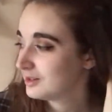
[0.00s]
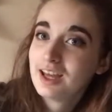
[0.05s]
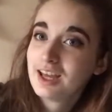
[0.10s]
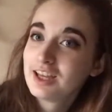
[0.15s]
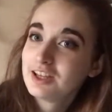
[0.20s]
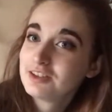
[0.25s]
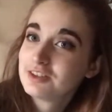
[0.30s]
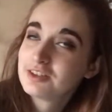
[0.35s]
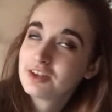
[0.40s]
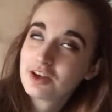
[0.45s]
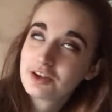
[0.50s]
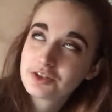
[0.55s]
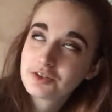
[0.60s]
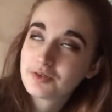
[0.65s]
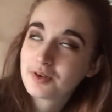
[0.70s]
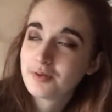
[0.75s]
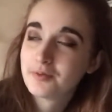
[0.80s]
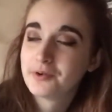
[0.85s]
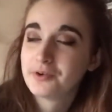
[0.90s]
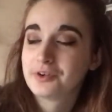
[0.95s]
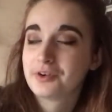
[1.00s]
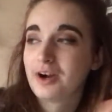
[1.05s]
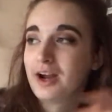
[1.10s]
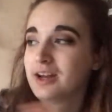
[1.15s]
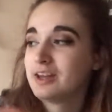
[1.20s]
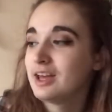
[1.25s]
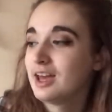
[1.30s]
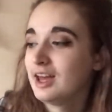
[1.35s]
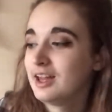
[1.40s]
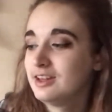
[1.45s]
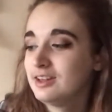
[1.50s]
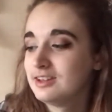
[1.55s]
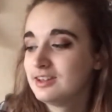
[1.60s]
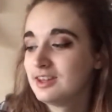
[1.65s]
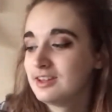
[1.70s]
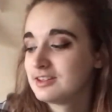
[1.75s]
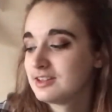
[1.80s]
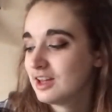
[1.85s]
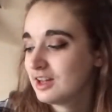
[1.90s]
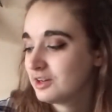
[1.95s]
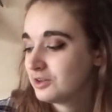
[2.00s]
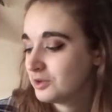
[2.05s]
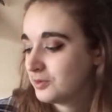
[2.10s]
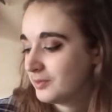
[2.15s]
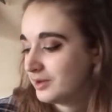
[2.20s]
It's such a fun middle grade, and there's like not